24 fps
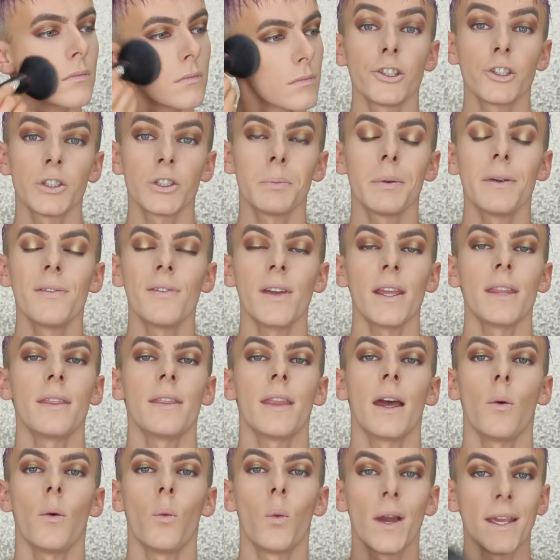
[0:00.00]
Just to prevent
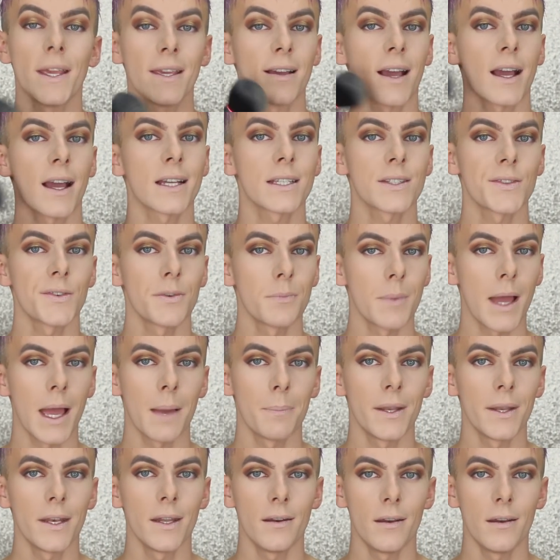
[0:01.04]
that white cast from
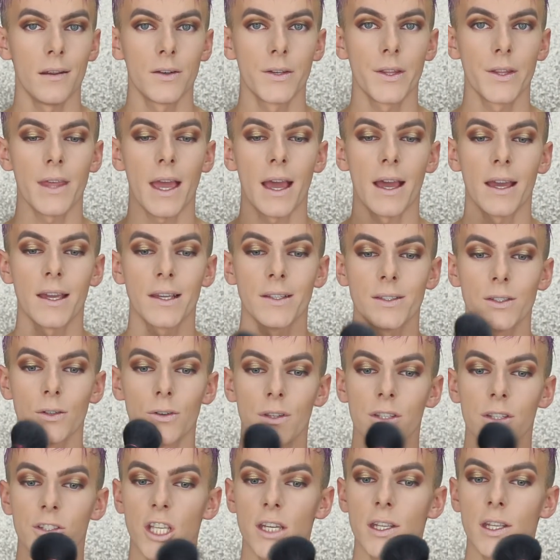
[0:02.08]
happening under the eyes or
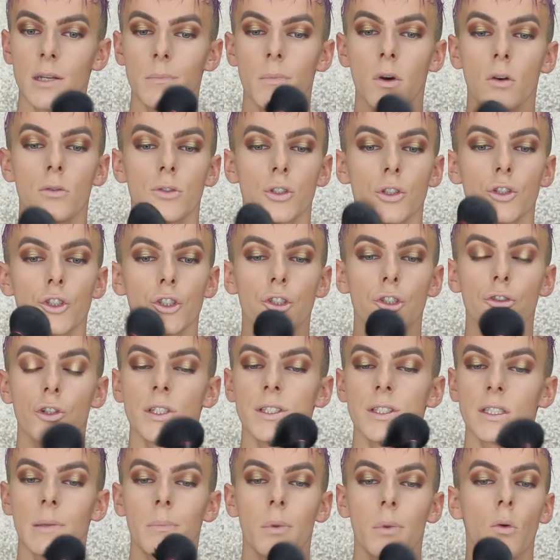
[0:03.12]
the chin, I'm also just going
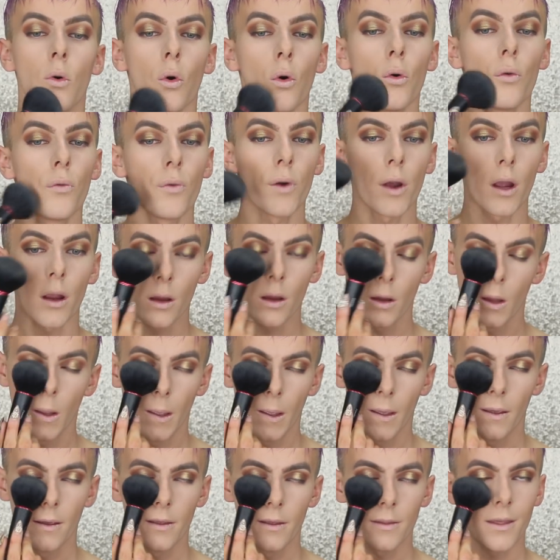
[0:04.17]
to stipple over
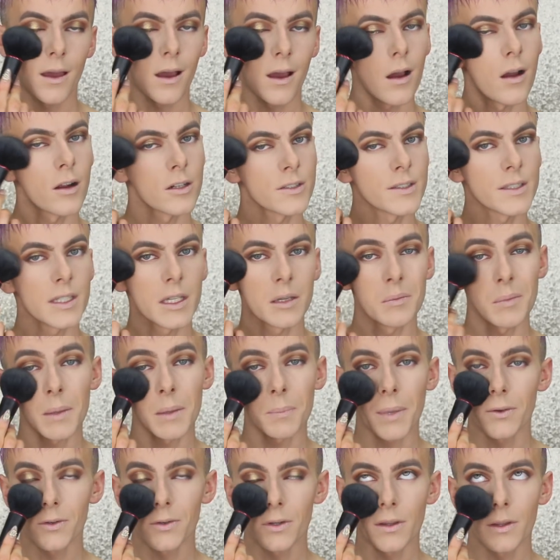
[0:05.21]
that RCMA
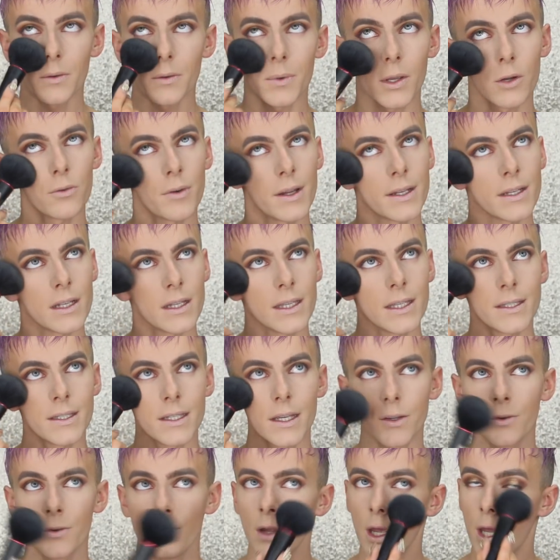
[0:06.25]
powder that we already laid
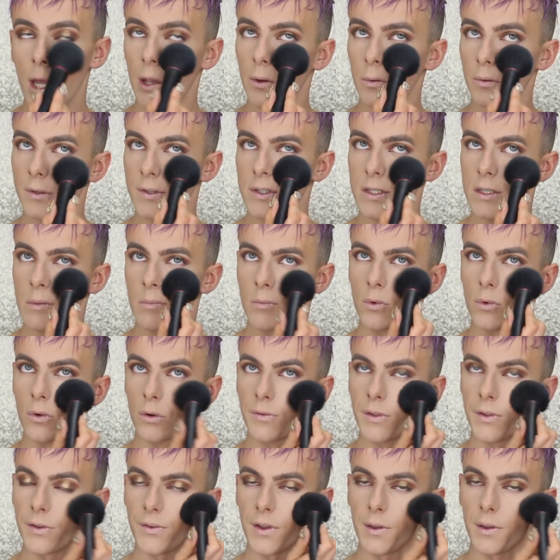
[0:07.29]
down with some more
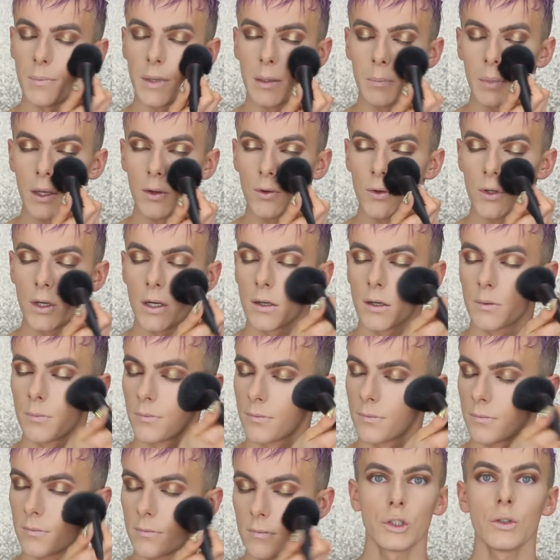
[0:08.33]
of the Fit Me powder.
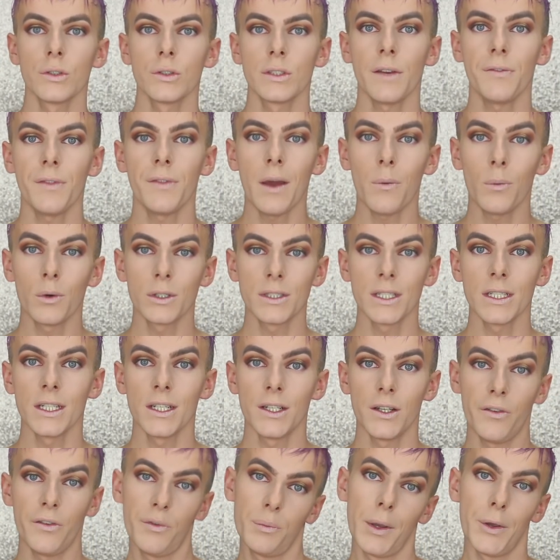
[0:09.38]
So as if that wasn't
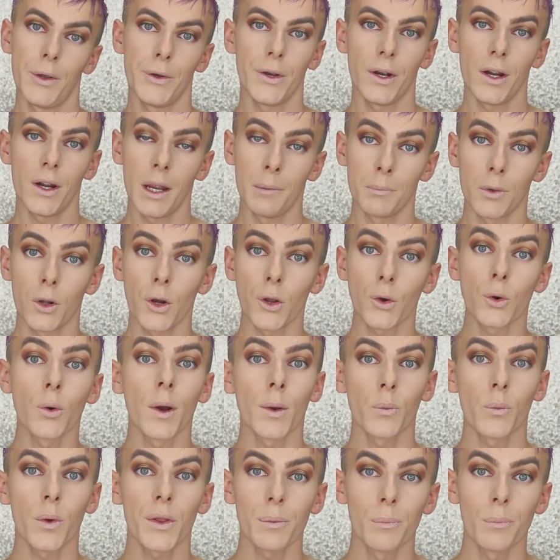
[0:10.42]
enough powder, I'm going to go
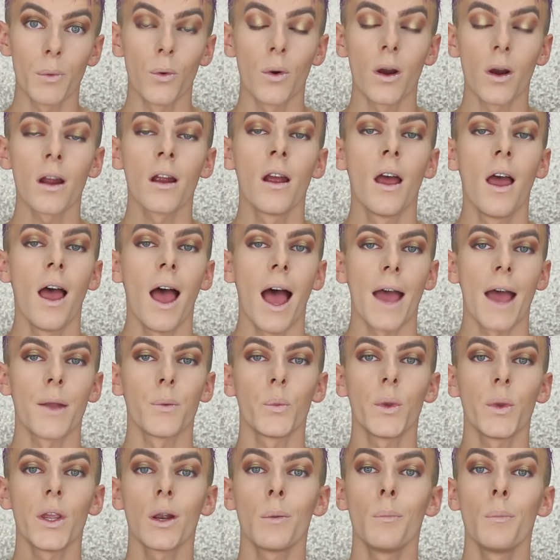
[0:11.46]
in with more,
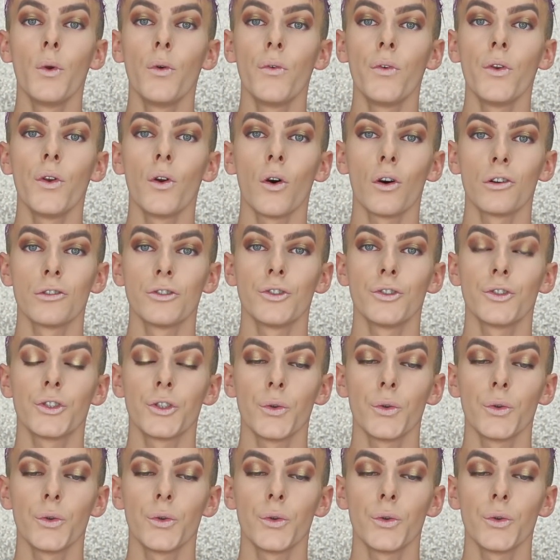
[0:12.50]
and we are moving on